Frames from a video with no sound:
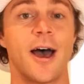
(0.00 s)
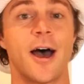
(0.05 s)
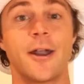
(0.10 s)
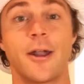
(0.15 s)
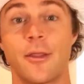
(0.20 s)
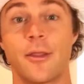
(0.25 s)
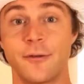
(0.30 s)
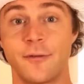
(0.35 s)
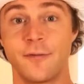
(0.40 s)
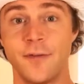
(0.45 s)

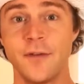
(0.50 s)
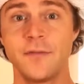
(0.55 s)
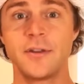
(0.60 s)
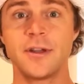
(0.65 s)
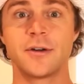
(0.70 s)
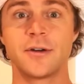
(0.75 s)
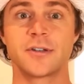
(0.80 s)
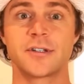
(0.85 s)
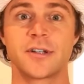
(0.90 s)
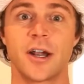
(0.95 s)
Another
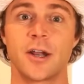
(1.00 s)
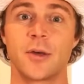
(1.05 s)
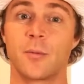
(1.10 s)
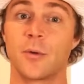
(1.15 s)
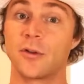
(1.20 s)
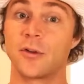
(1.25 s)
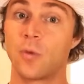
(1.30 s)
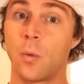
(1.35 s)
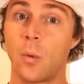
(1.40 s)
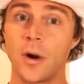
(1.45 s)
50 year study
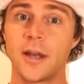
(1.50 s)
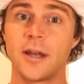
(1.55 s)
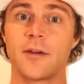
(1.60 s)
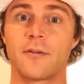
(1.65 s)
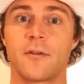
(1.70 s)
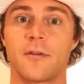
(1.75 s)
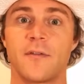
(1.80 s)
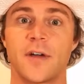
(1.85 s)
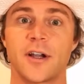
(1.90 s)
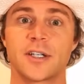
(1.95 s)
with 20
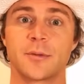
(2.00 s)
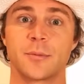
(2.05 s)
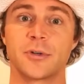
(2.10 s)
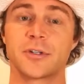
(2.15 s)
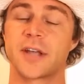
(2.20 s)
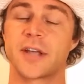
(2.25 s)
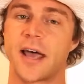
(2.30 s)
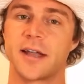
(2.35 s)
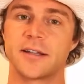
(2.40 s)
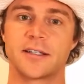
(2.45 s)
different
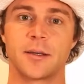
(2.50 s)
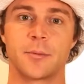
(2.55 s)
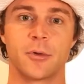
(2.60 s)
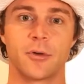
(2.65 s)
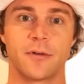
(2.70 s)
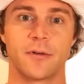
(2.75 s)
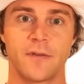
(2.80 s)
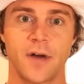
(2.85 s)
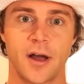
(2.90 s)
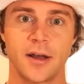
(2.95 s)
vegetables had
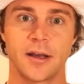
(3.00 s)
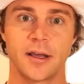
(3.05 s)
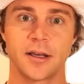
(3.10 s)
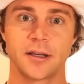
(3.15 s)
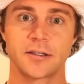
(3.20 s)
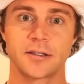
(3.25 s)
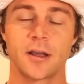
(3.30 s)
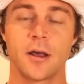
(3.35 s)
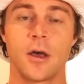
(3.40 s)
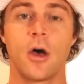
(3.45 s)
similar
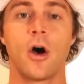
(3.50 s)
findings.